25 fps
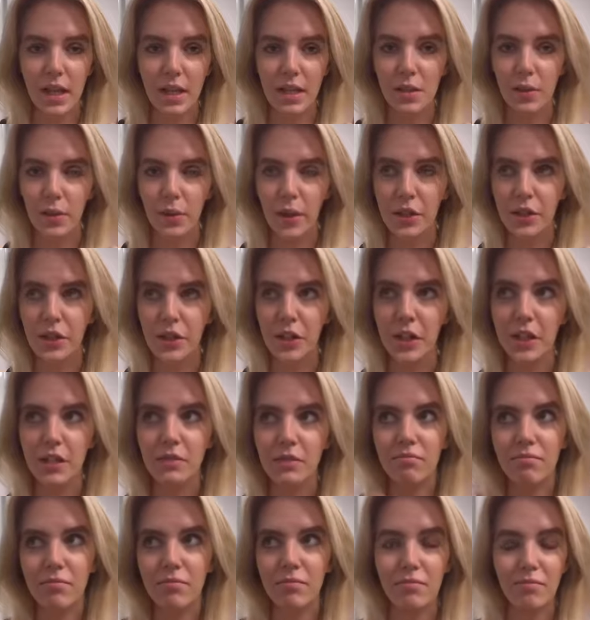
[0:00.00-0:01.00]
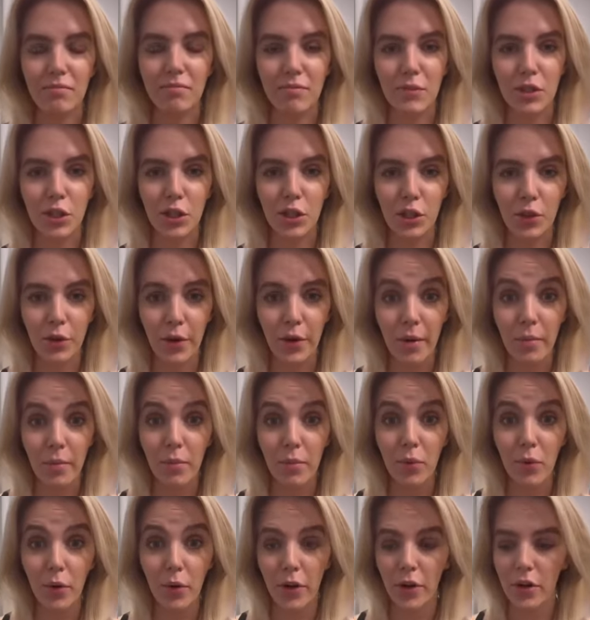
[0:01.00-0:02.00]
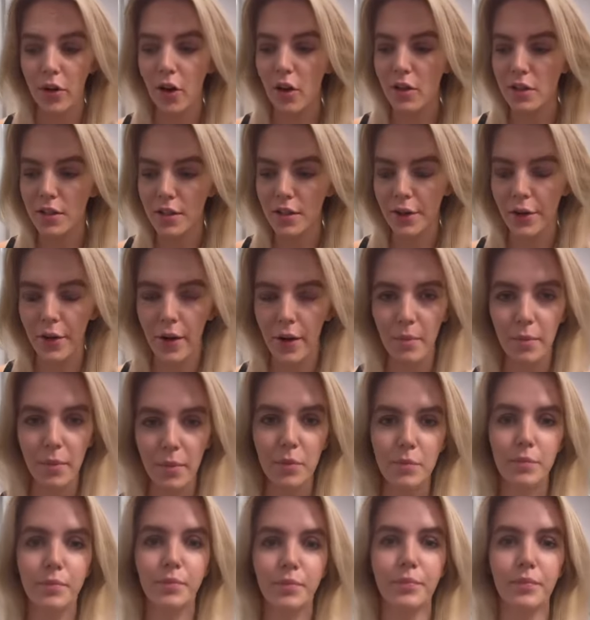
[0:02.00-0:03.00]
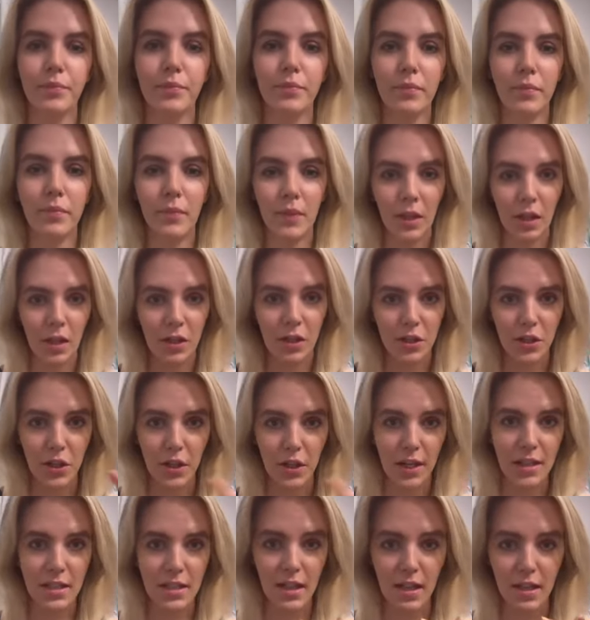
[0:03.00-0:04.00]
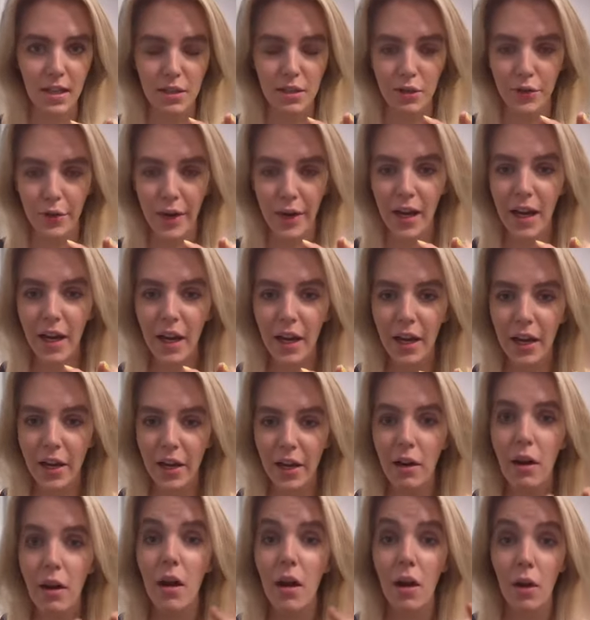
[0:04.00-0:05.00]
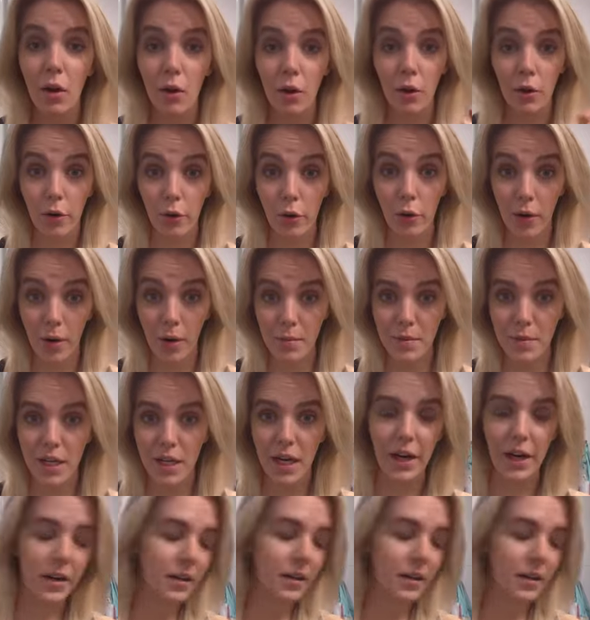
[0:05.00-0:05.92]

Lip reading: today's question, to crimp or not to crimp. Do you guys like straight hair or crimped